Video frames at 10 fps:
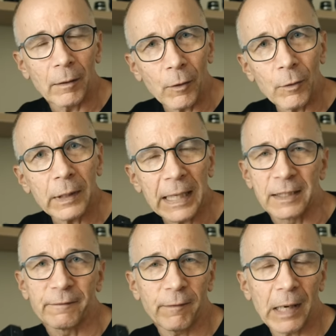look
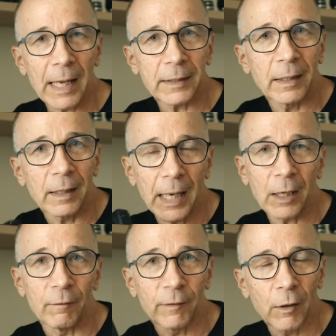is flat,
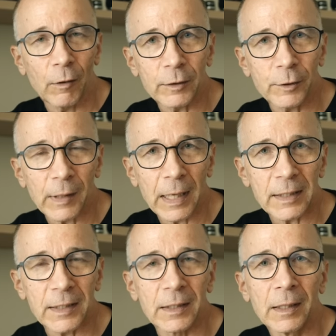lack of
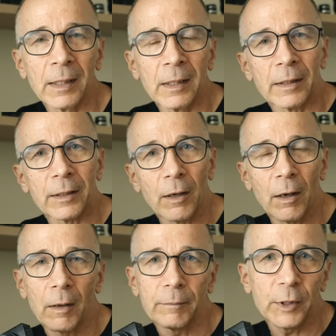contrast,
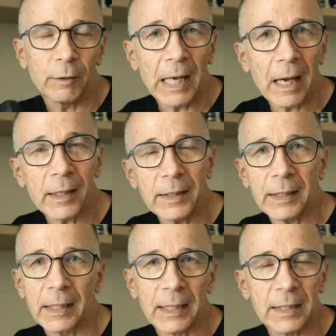the
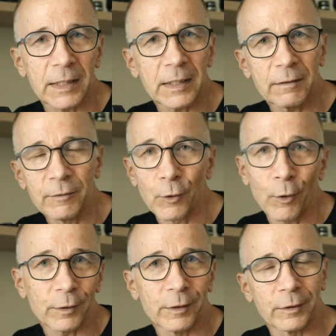tonality is
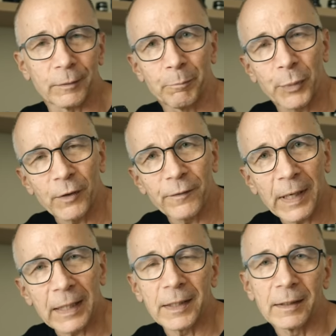not
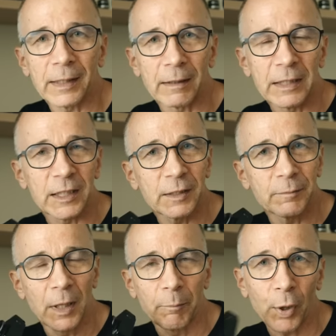perfect, there is
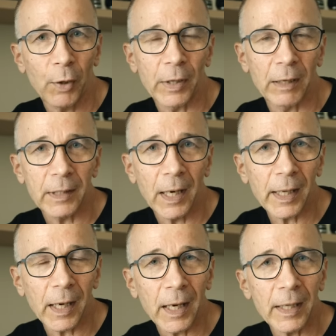a blown out
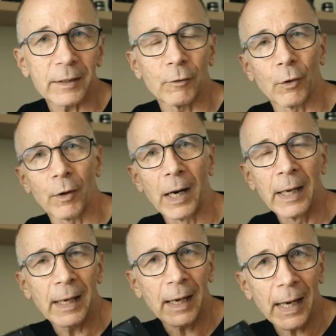highlight or
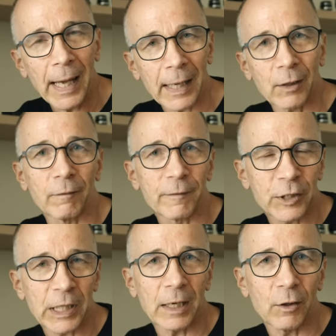lack of
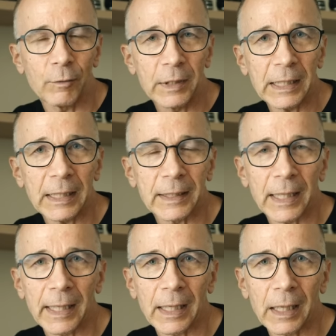shadow
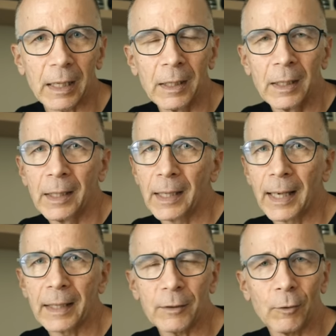detail,
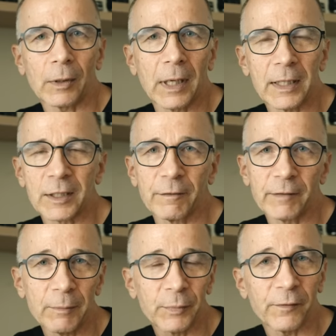and all kinds of
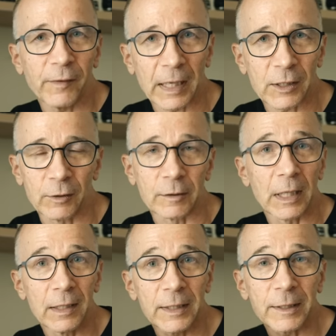
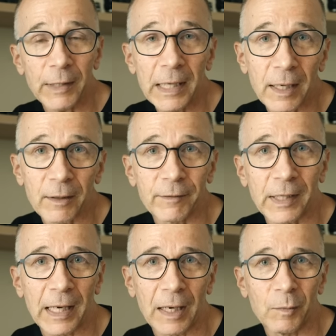imperfections straight out of
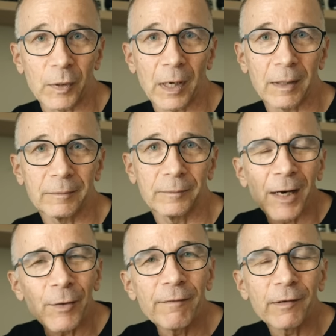camera.
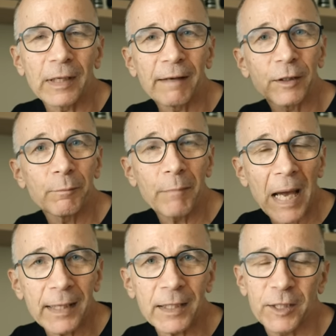However, if you
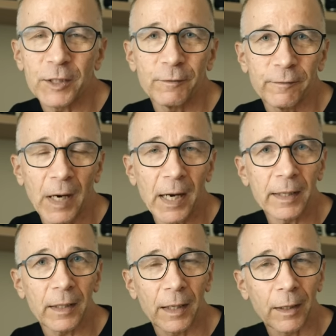manage to
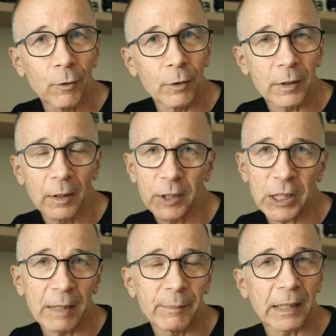find a good
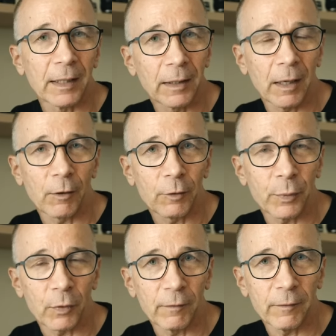JPEG color
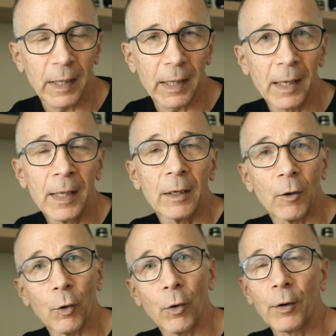profile,
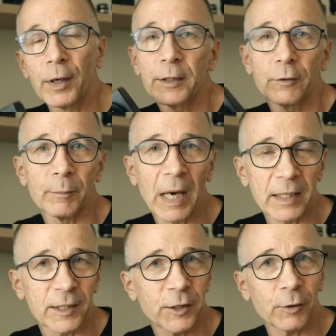or you
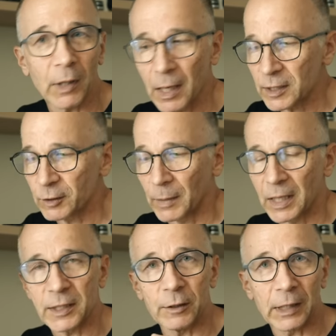manage to
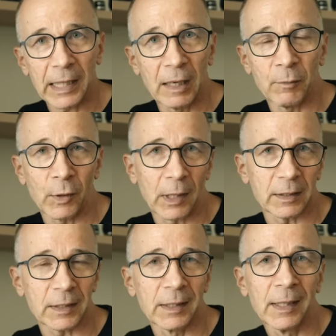customize your
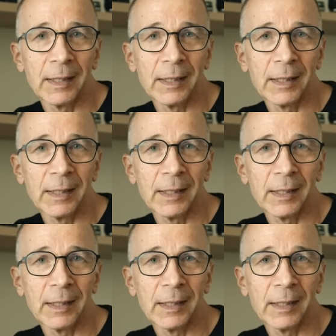camera's